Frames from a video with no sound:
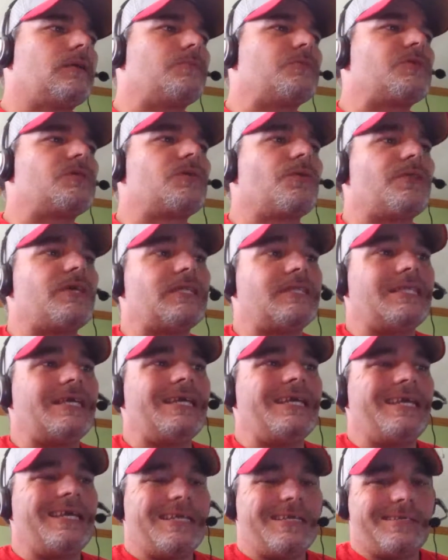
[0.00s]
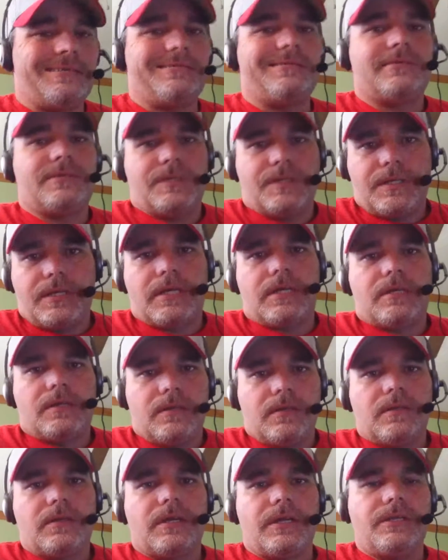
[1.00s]
so that they can
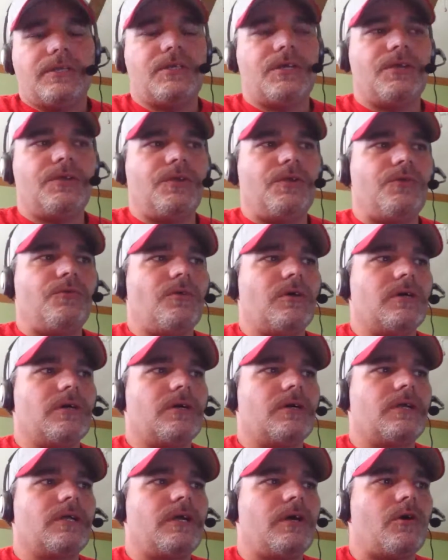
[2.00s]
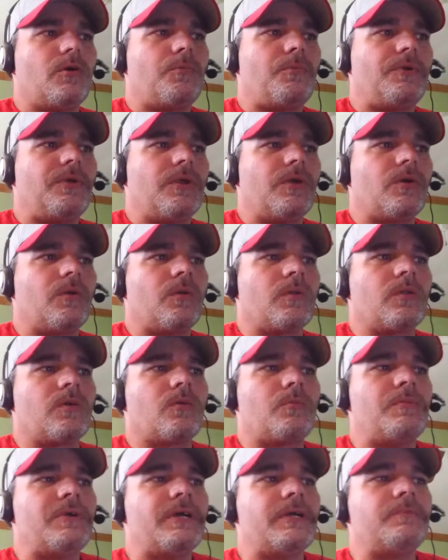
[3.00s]
continue to help, a
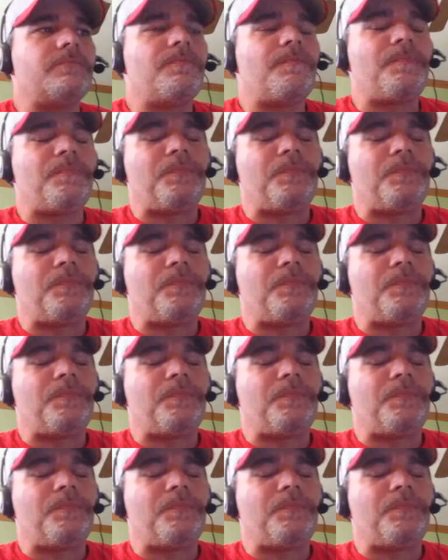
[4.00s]
little bit.